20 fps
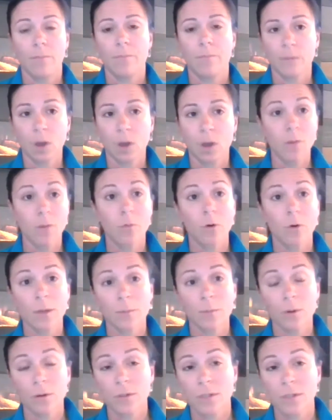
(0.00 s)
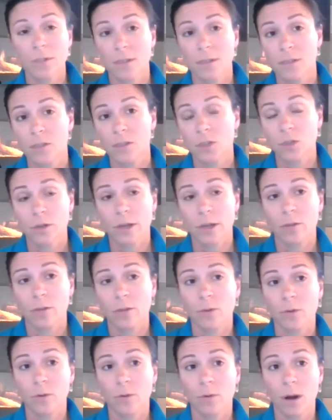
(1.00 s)
onboarding processes straight
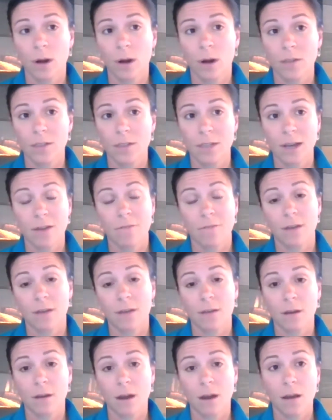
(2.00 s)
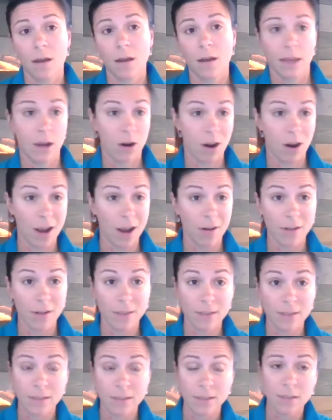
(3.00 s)
through our staffing, like our hiring
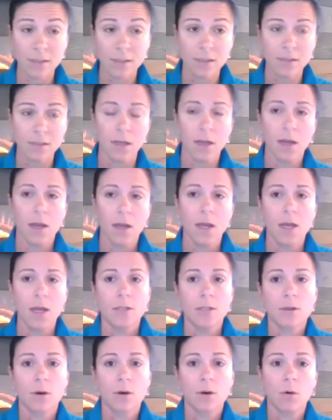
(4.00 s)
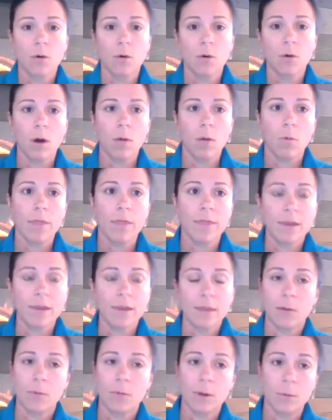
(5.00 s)
this season. So one thing that
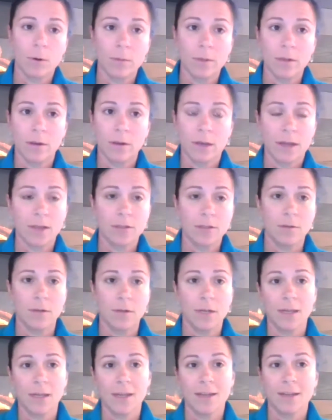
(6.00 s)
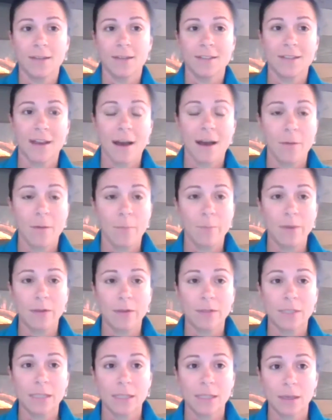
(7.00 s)
we will be looking at doing is
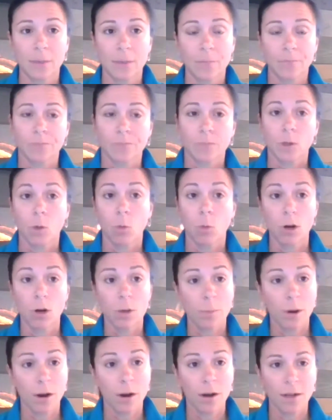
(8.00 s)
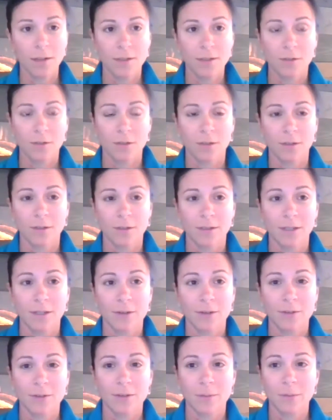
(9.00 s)
building work pods, or
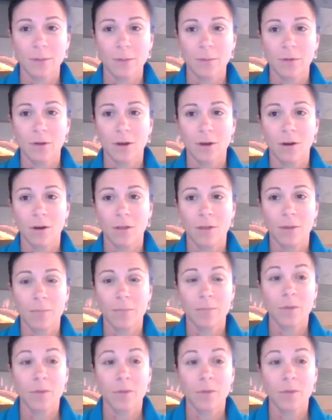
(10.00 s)
some people call them